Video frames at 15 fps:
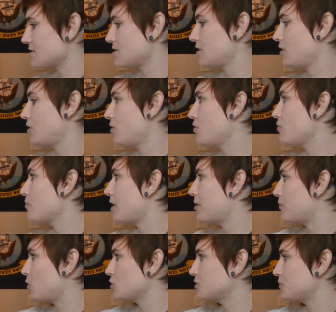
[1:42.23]
So my
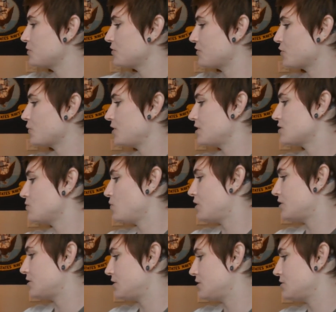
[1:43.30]
multiple of 3 is
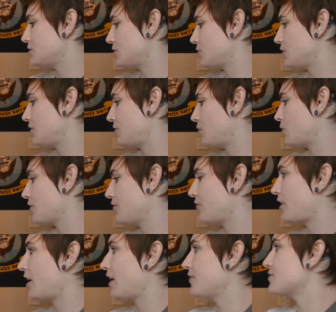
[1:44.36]
1, 2, 3, 4,
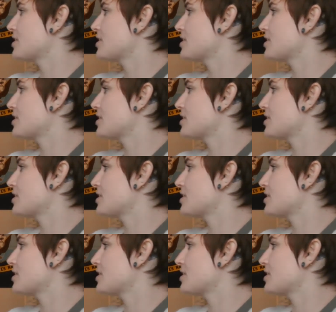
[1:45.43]
5